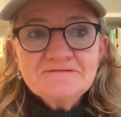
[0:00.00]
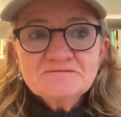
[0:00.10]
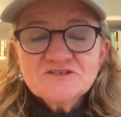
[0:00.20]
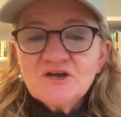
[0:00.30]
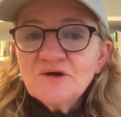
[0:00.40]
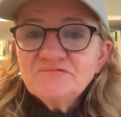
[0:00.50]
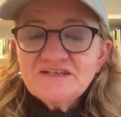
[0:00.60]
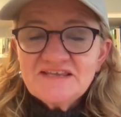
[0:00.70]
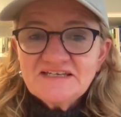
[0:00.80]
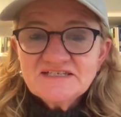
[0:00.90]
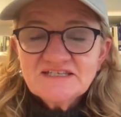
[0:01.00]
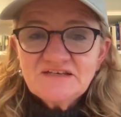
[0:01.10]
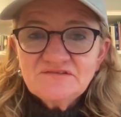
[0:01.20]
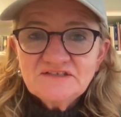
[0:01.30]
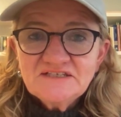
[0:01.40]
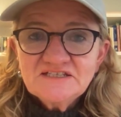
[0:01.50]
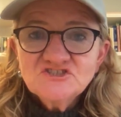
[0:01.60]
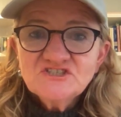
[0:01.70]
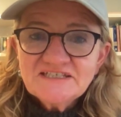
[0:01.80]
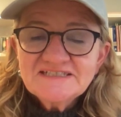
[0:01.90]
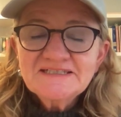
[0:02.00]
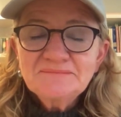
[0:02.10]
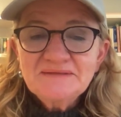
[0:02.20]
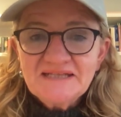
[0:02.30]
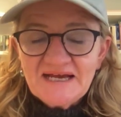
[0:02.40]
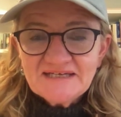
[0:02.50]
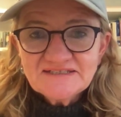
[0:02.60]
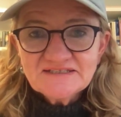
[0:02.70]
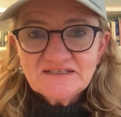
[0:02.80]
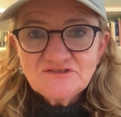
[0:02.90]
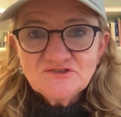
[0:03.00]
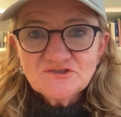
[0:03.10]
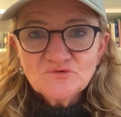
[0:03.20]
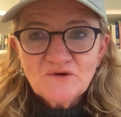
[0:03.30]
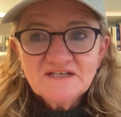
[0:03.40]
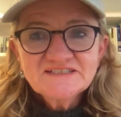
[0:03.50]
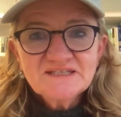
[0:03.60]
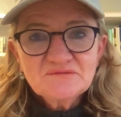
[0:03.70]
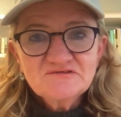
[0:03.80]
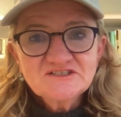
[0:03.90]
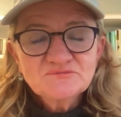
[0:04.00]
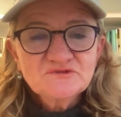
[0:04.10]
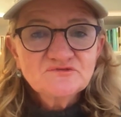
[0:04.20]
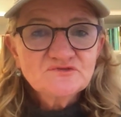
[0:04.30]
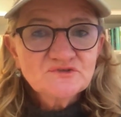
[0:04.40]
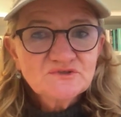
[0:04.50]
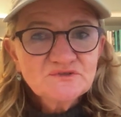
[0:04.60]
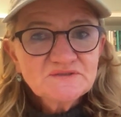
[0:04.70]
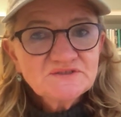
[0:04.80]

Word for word: So hopefully that has given and shed some light into why some of us prefer